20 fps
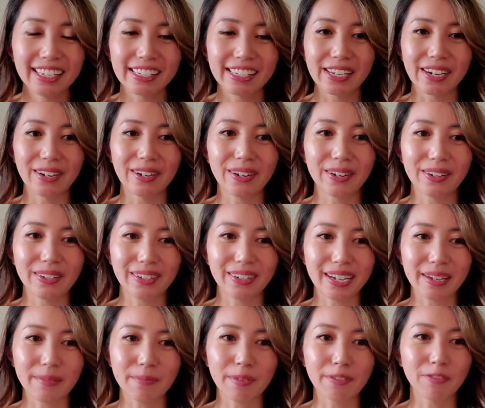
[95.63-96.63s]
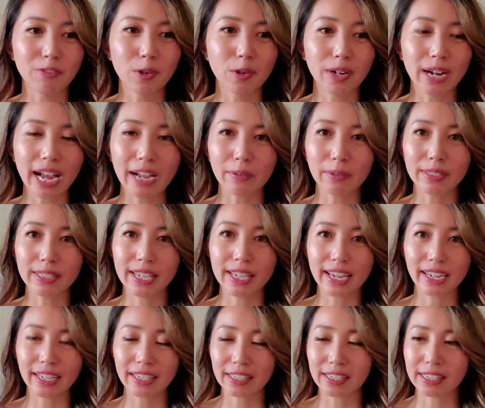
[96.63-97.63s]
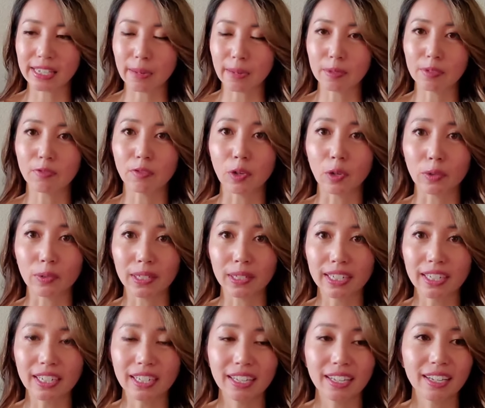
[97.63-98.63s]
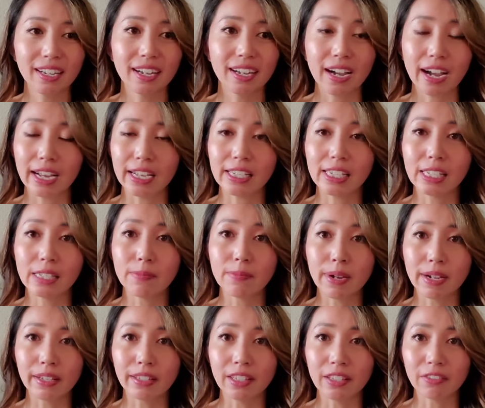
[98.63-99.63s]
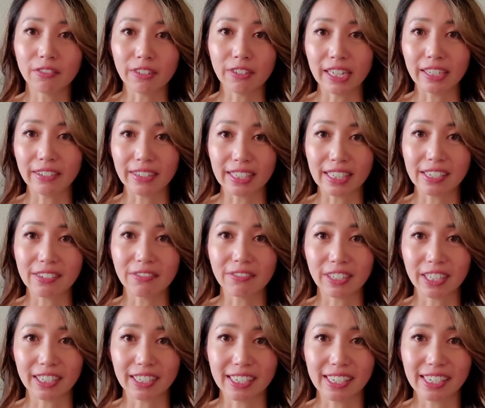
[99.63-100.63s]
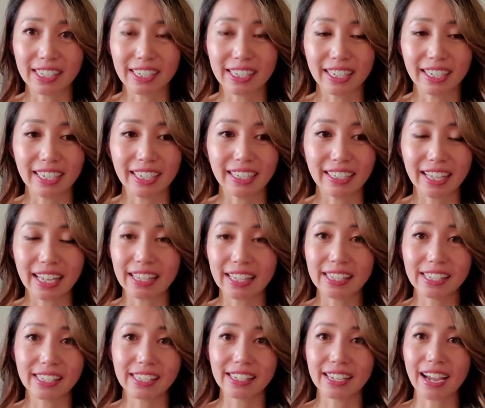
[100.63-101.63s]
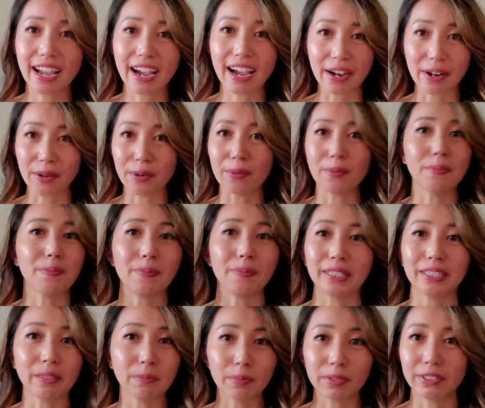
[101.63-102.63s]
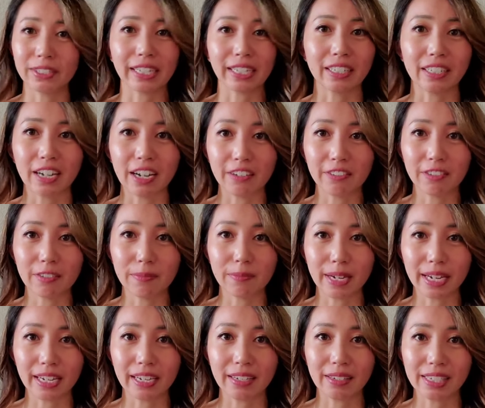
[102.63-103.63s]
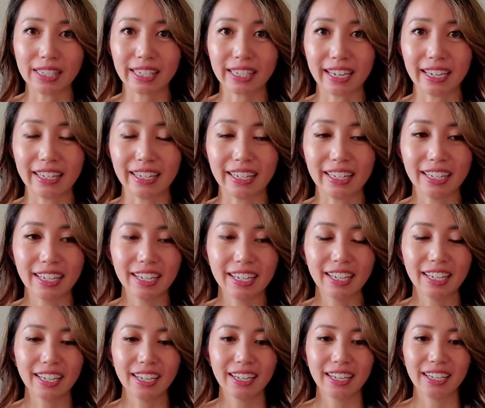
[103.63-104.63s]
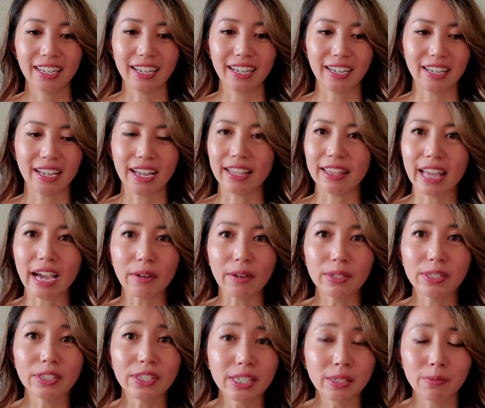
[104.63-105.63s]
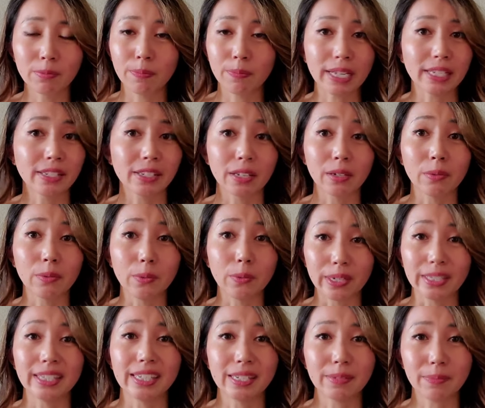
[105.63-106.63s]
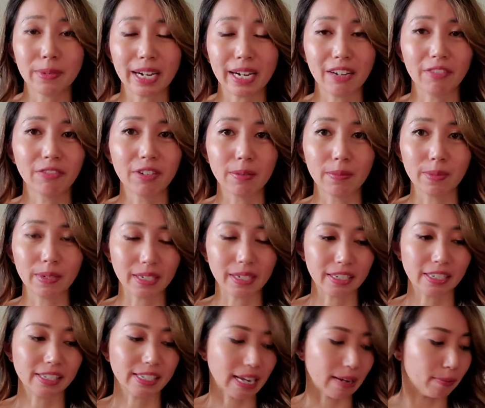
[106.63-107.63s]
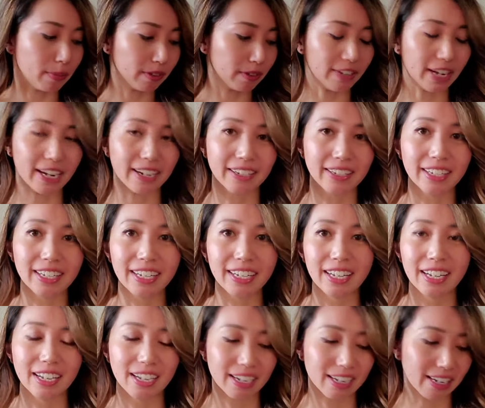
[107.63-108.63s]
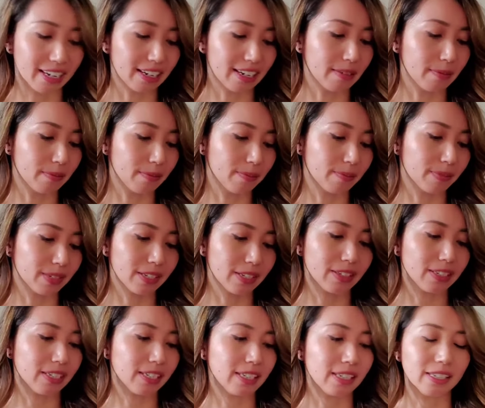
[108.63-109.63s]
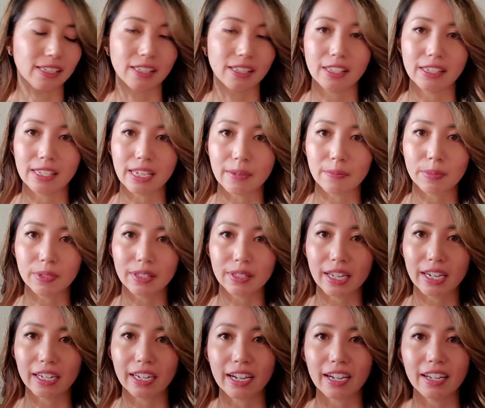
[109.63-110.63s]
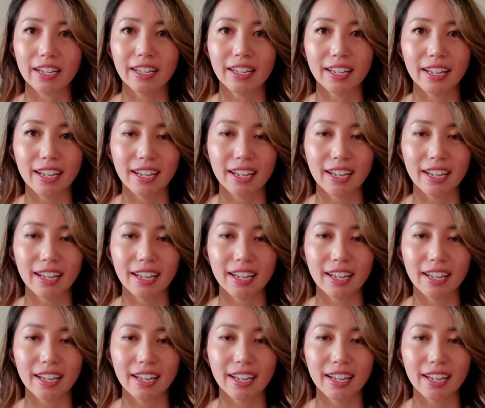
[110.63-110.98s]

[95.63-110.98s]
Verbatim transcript: So before I would take steps forward, I smelled the fragrance first. That's how much it projected off of my skin. Uh, and that was just based on one spray from a sample vial. Um, so this is the, the sample that I got.